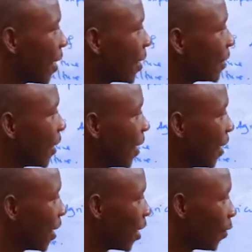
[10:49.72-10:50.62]
large
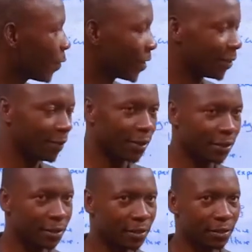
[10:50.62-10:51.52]
area of
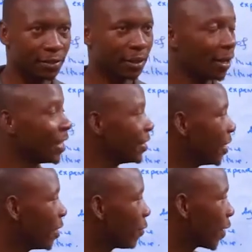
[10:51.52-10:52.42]
cultivations. A large
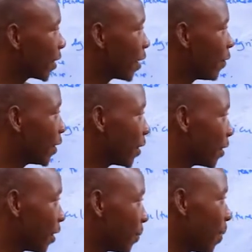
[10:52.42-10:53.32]
area of
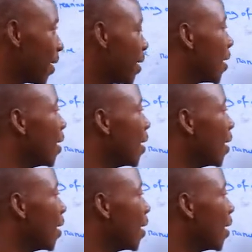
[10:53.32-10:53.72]
cultivations, it may